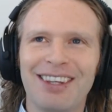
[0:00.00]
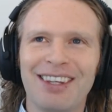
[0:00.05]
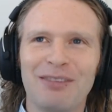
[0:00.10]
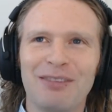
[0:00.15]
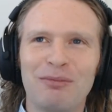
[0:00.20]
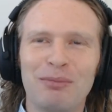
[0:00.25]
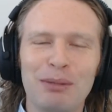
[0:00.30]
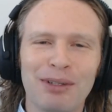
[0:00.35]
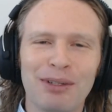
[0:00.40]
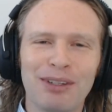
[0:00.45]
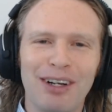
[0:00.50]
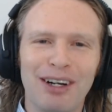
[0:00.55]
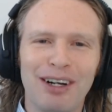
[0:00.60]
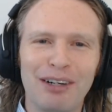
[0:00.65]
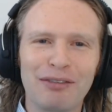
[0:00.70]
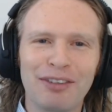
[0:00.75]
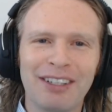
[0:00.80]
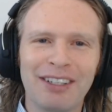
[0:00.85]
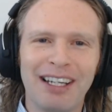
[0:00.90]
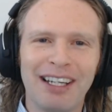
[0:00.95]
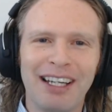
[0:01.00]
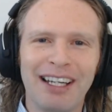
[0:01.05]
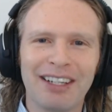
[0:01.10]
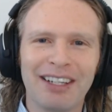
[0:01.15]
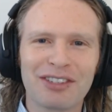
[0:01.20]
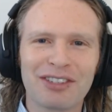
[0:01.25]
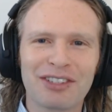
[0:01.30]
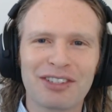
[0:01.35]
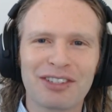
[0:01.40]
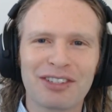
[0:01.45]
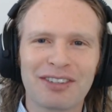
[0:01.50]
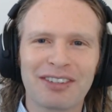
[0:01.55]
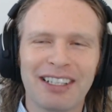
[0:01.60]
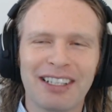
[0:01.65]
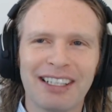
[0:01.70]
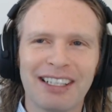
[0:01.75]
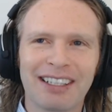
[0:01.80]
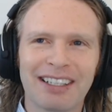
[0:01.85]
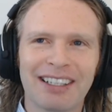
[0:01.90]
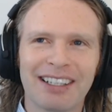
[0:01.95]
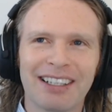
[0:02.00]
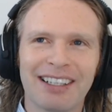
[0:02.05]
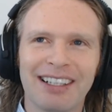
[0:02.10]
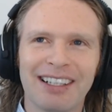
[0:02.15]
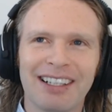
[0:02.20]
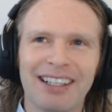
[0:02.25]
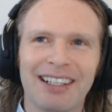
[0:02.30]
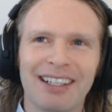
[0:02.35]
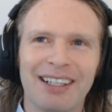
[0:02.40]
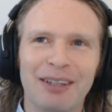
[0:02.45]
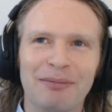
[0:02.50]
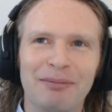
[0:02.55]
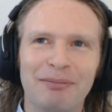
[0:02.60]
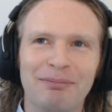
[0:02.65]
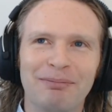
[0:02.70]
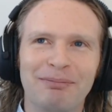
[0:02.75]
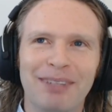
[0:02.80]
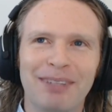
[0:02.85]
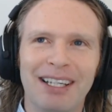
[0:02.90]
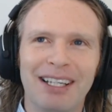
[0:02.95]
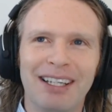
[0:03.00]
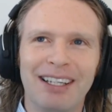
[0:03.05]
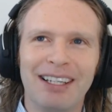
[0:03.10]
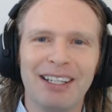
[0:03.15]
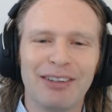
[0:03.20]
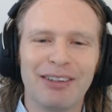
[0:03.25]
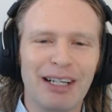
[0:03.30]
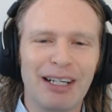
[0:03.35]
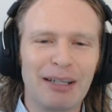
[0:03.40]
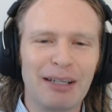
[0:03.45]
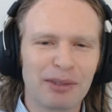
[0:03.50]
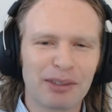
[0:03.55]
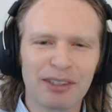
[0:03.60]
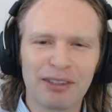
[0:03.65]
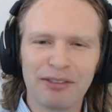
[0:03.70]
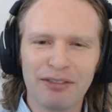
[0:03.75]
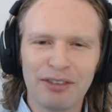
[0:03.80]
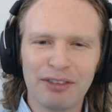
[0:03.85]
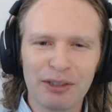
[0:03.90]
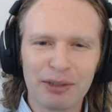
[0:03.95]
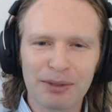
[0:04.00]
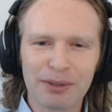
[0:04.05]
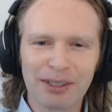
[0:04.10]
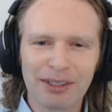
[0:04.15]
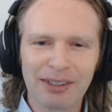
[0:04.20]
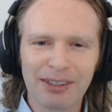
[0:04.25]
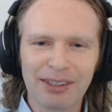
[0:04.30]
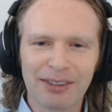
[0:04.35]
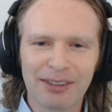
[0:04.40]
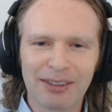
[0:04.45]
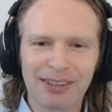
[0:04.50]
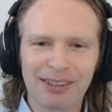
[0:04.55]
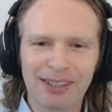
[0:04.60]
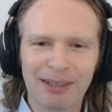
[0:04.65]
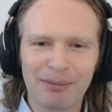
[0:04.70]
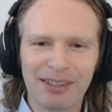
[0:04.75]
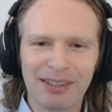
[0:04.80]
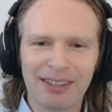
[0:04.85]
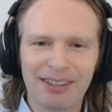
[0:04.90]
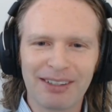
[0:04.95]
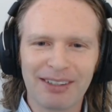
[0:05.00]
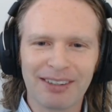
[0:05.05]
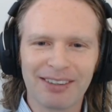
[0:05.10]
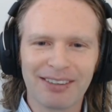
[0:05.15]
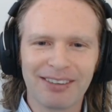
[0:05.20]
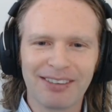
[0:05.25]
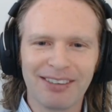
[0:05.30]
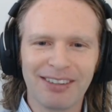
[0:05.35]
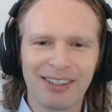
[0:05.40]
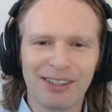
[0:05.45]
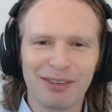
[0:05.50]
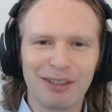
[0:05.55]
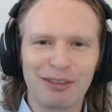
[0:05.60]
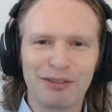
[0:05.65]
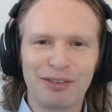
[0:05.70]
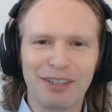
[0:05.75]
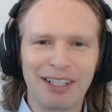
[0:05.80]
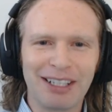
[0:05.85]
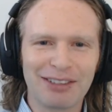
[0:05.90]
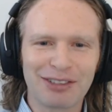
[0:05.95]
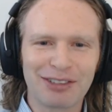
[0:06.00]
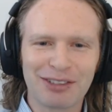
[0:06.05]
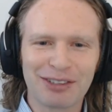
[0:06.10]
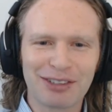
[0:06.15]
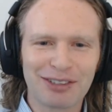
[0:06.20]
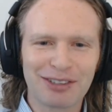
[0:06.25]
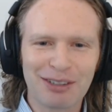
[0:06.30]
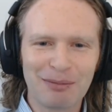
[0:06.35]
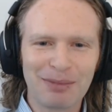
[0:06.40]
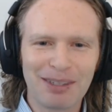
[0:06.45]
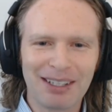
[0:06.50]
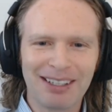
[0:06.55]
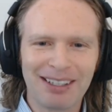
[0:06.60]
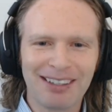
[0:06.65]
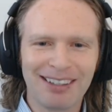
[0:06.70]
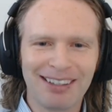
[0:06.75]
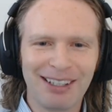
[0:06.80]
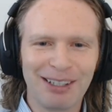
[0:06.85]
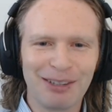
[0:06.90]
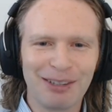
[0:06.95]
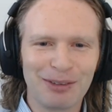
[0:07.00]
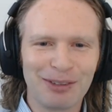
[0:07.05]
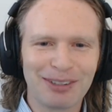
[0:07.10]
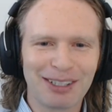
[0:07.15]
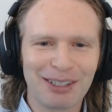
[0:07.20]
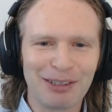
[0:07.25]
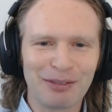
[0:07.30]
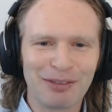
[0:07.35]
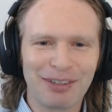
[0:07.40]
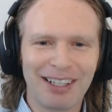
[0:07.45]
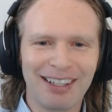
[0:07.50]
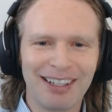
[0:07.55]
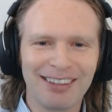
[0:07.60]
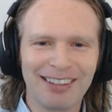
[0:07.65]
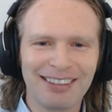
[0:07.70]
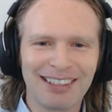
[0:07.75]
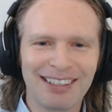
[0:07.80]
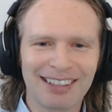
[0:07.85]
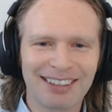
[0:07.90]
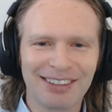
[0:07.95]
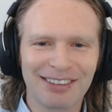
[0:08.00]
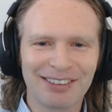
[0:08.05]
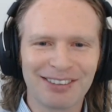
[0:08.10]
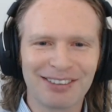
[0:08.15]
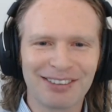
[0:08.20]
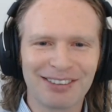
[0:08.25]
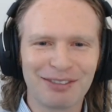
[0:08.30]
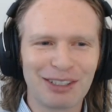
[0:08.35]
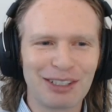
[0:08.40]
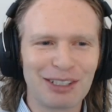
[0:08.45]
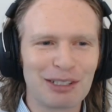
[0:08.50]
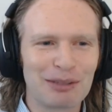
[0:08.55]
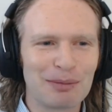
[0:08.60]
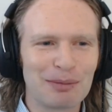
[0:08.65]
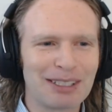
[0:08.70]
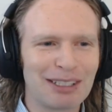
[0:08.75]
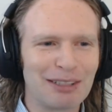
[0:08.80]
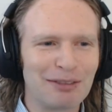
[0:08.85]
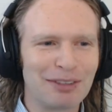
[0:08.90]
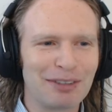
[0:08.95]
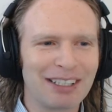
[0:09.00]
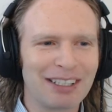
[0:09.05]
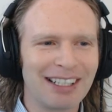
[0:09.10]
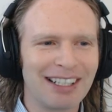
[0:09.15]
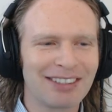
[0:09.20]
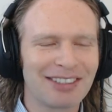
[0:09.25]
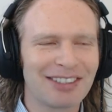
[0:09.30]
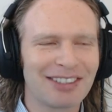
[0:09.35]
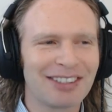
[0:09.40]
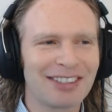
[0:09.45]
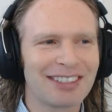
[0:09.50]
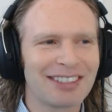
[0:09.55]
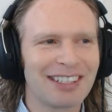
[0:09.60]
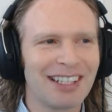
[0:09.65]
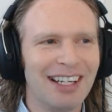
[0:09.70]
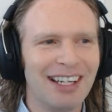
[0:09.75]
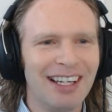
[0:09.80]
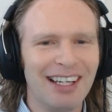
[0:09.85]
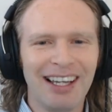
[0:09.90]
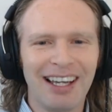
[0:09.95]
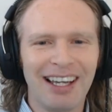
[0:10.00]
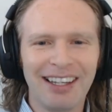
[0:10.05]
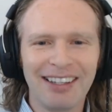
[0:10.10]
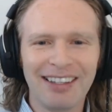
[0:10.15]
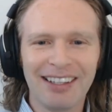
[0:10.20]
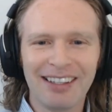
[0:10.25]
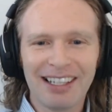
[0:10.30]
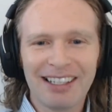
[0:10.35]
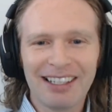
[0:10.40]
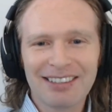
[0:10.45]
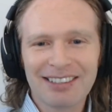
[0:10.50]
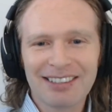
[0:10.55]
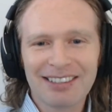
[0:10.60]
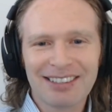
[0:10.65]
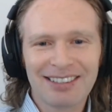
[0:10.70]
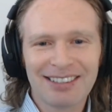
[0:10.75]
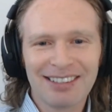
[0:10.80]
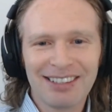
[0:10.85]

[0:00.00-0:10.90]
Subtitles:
people often answer like, I'm a reviewer, or I'm their, advisor or something, and they will give highly technical, very specific answers. And that's